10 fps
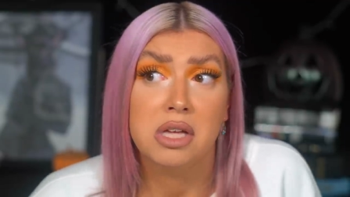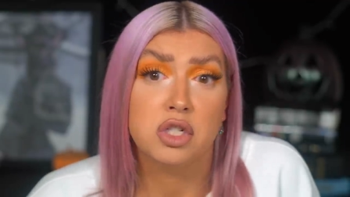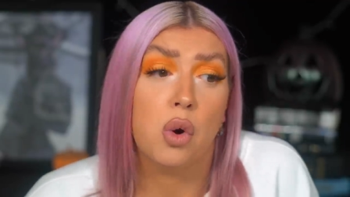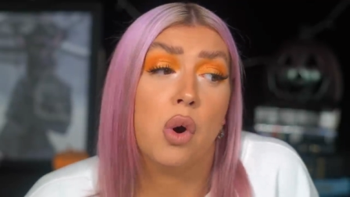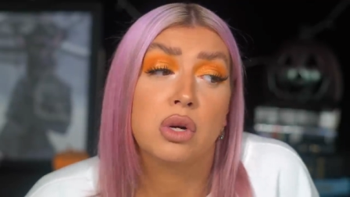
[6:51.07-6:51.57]

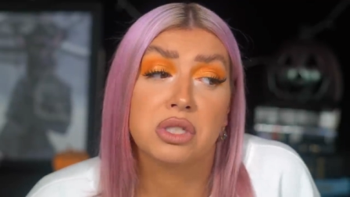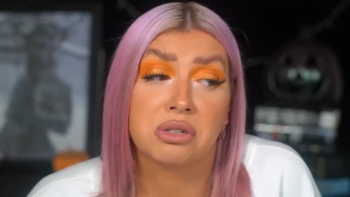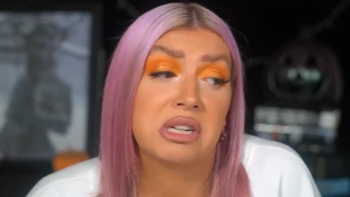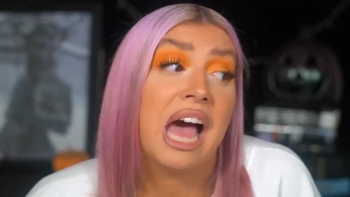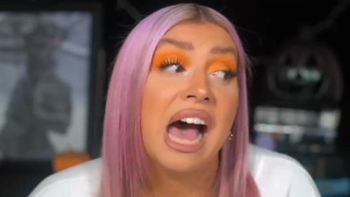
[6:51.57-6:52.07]
dogs
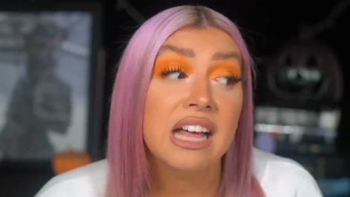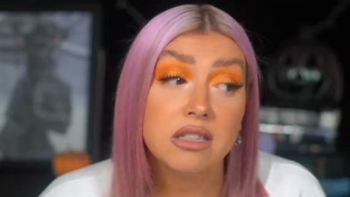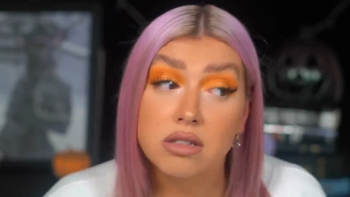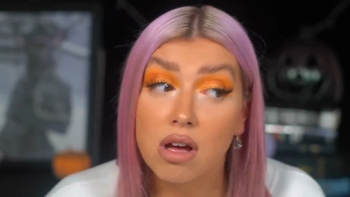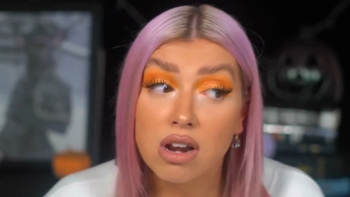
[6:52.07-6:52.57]
or
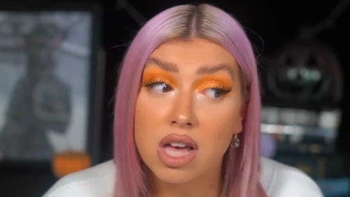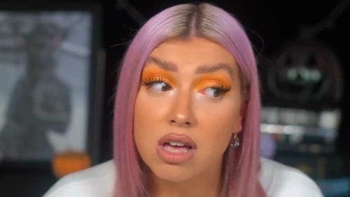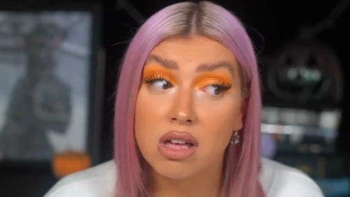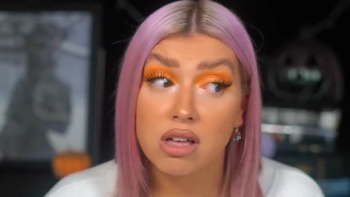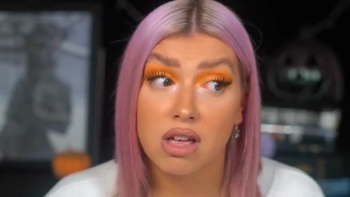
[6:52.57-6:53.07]
cats on
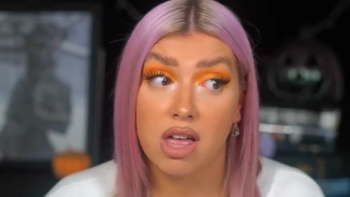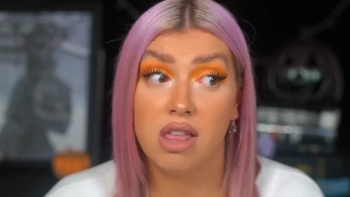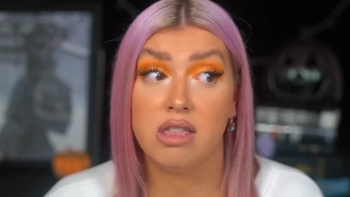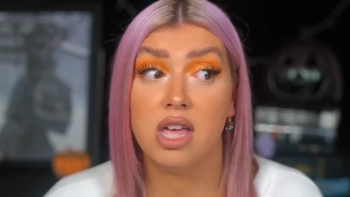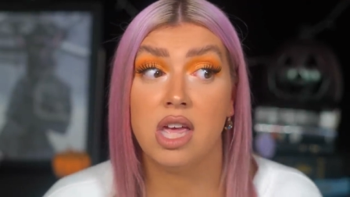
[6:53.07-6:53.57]
it
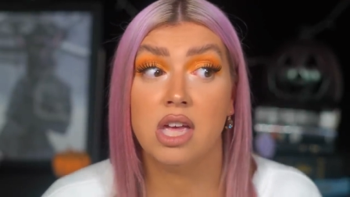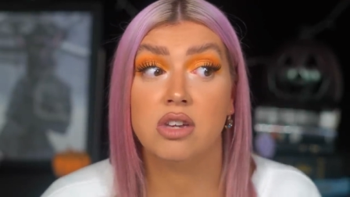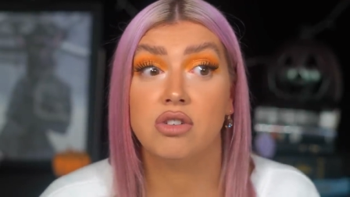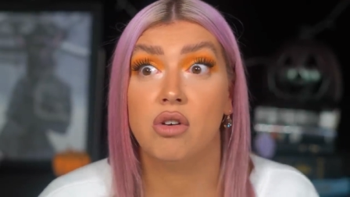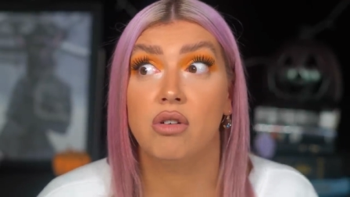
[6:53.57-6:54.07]
at the
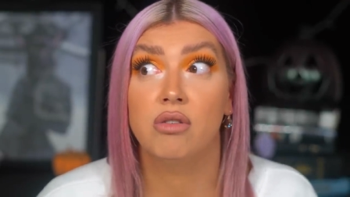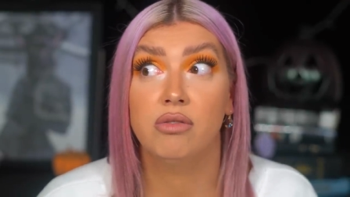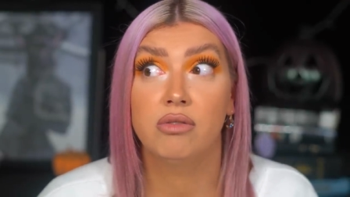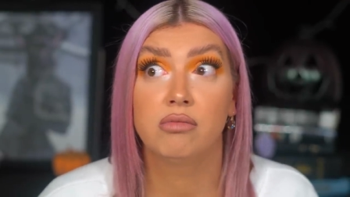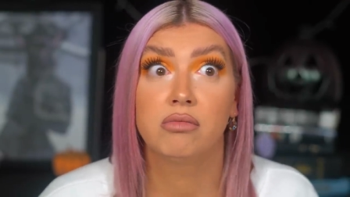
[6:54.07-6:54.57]
age of